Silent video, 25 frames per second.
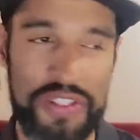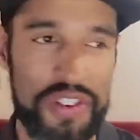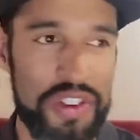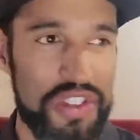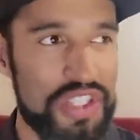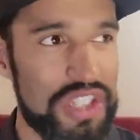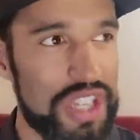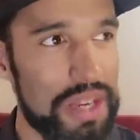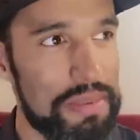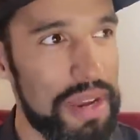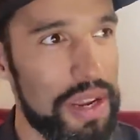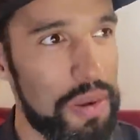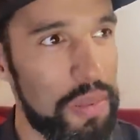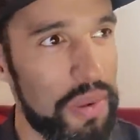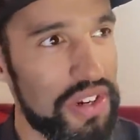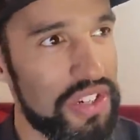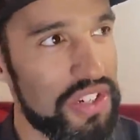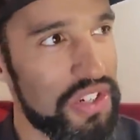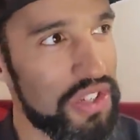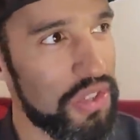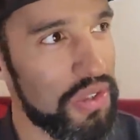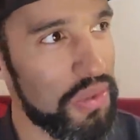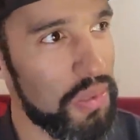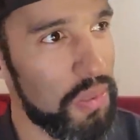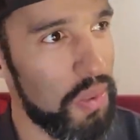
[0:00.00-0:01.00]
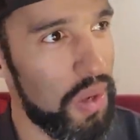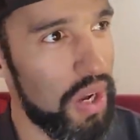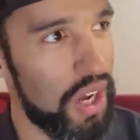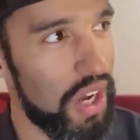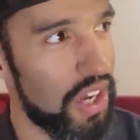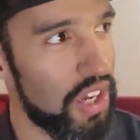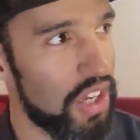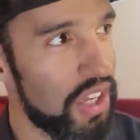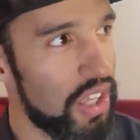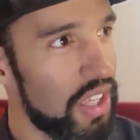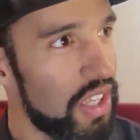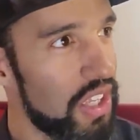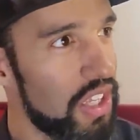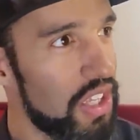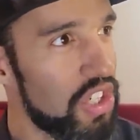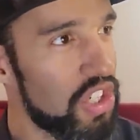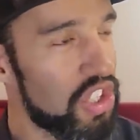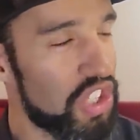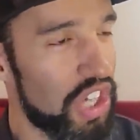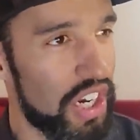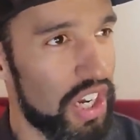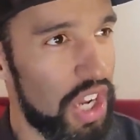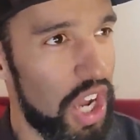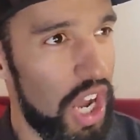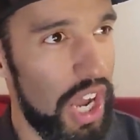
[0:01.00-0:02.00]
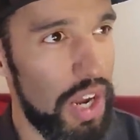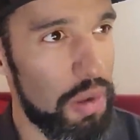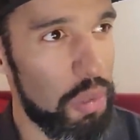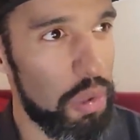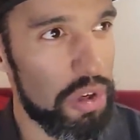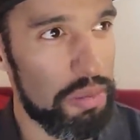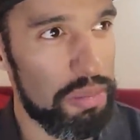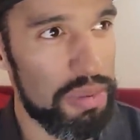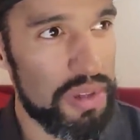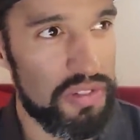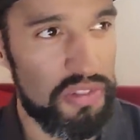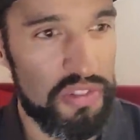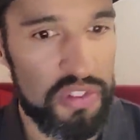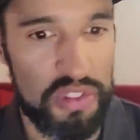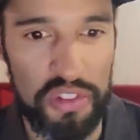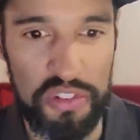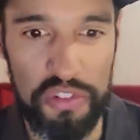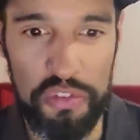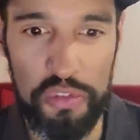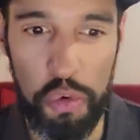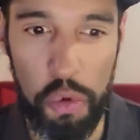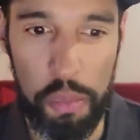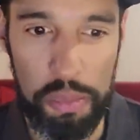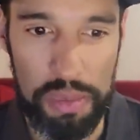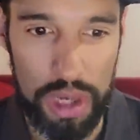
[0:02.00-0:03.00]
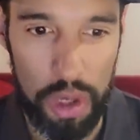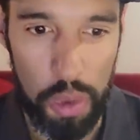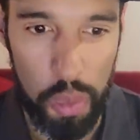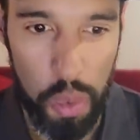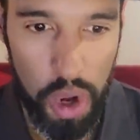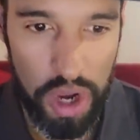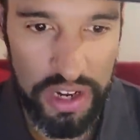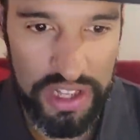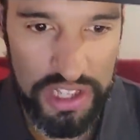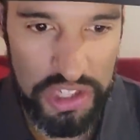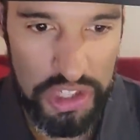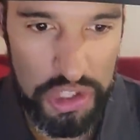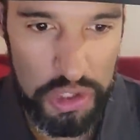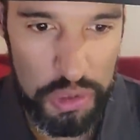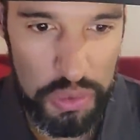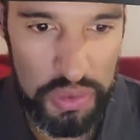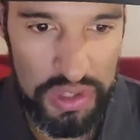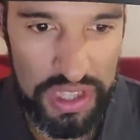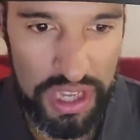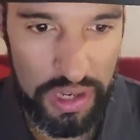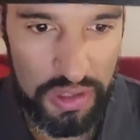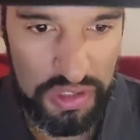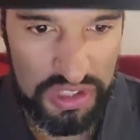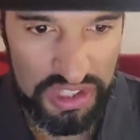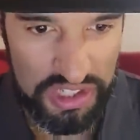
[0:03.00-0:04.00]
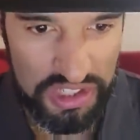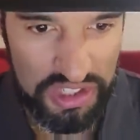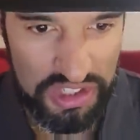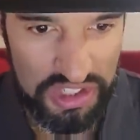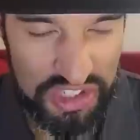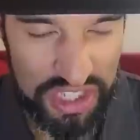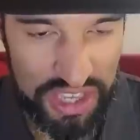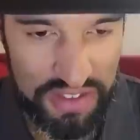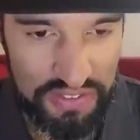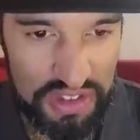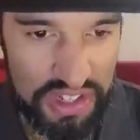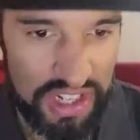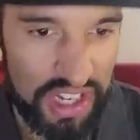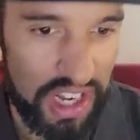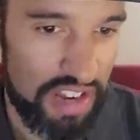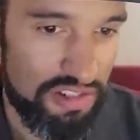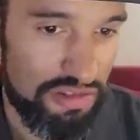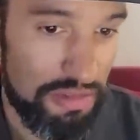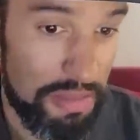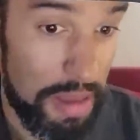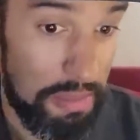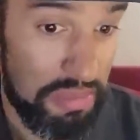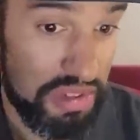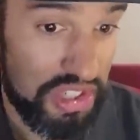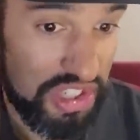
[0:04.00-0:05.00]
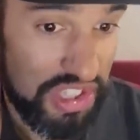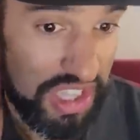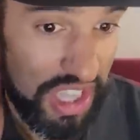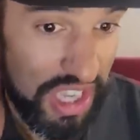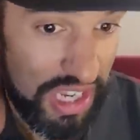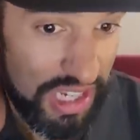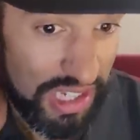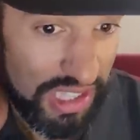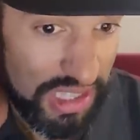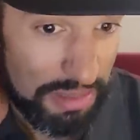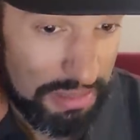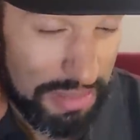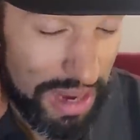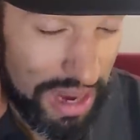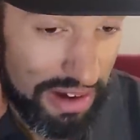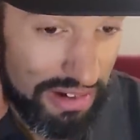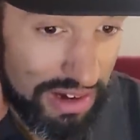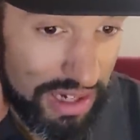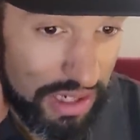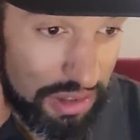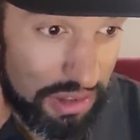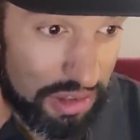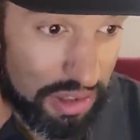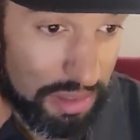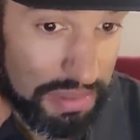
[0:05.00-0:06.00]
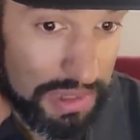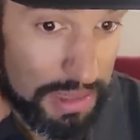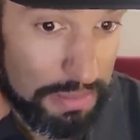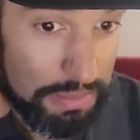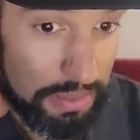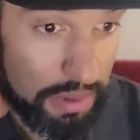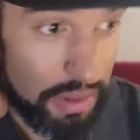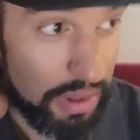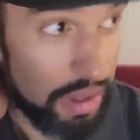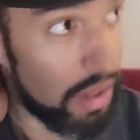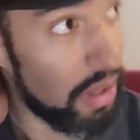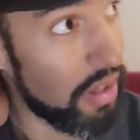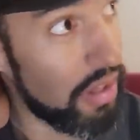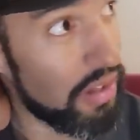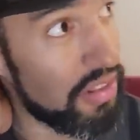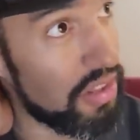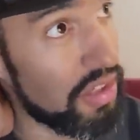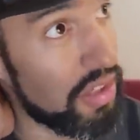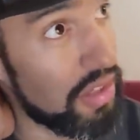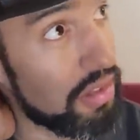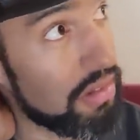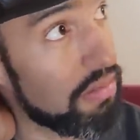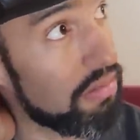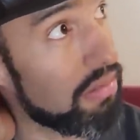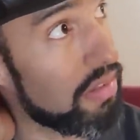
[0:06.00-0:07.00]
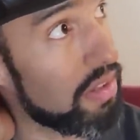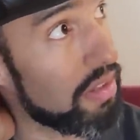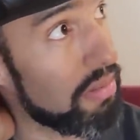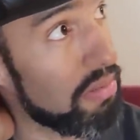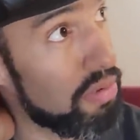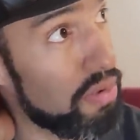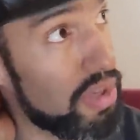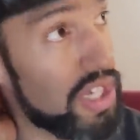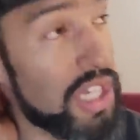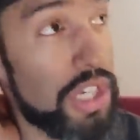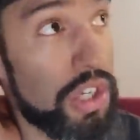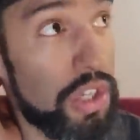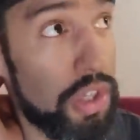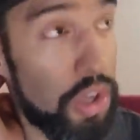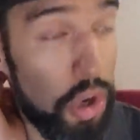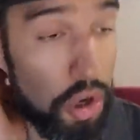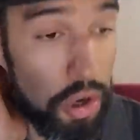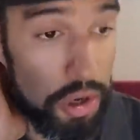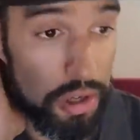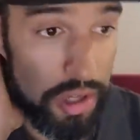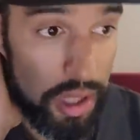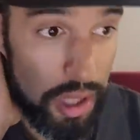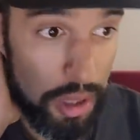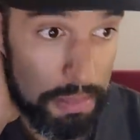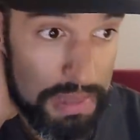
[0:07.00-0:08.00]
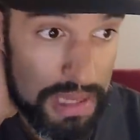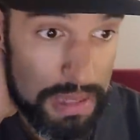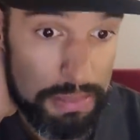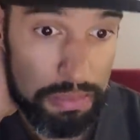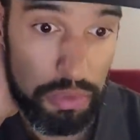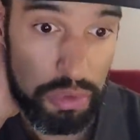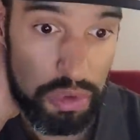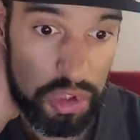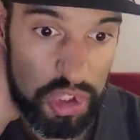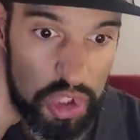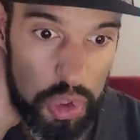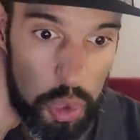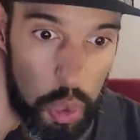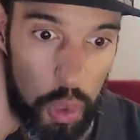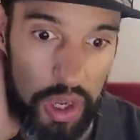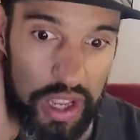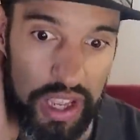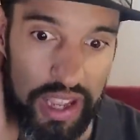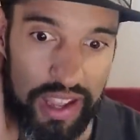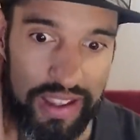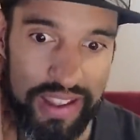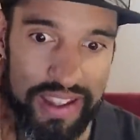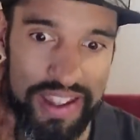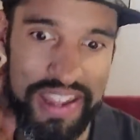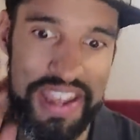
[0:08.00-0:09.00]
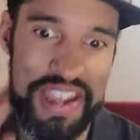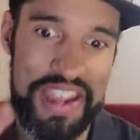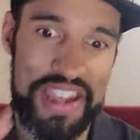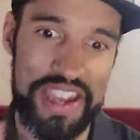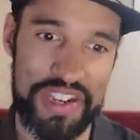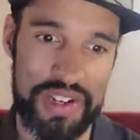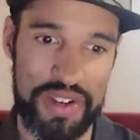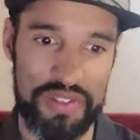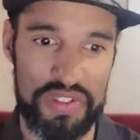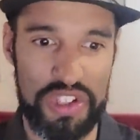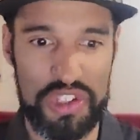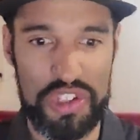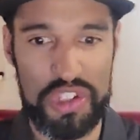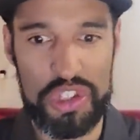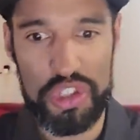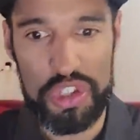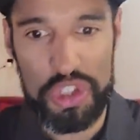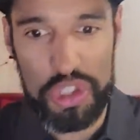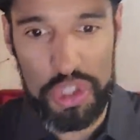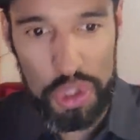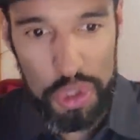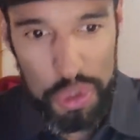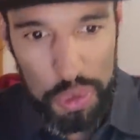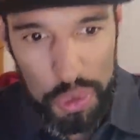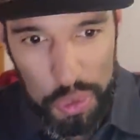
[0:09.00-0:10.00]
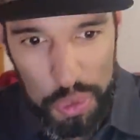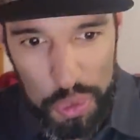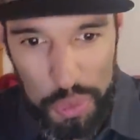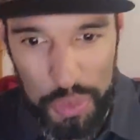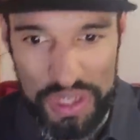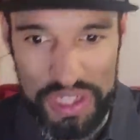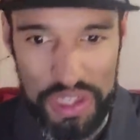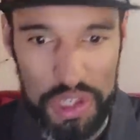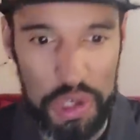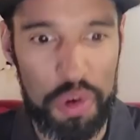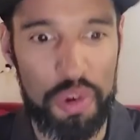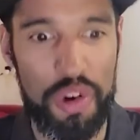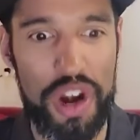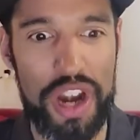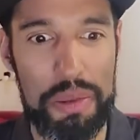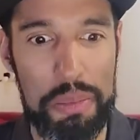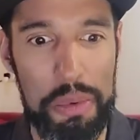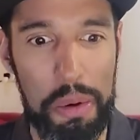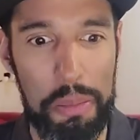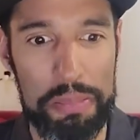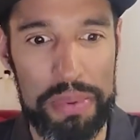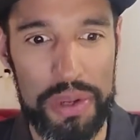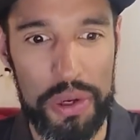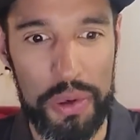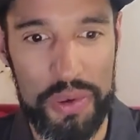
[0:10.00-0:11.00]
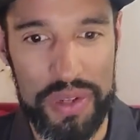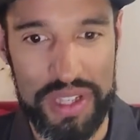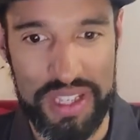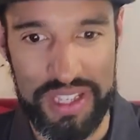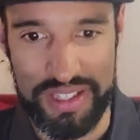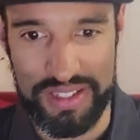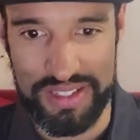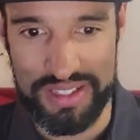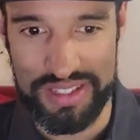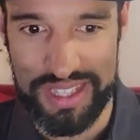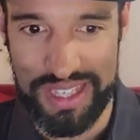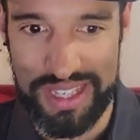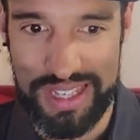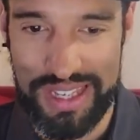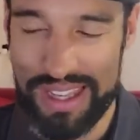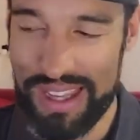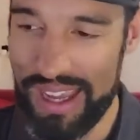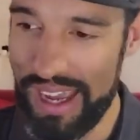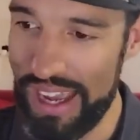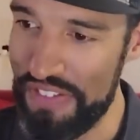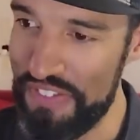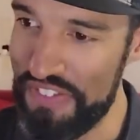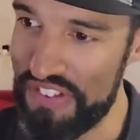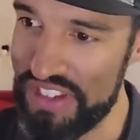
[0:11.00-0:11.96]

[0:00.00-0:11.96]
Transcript: first time I went to Shanghai would have been for the Formula One in 2007, and I remember staying in the Marriott on the Meridian on People's Square, and you have these two incredible buildings. I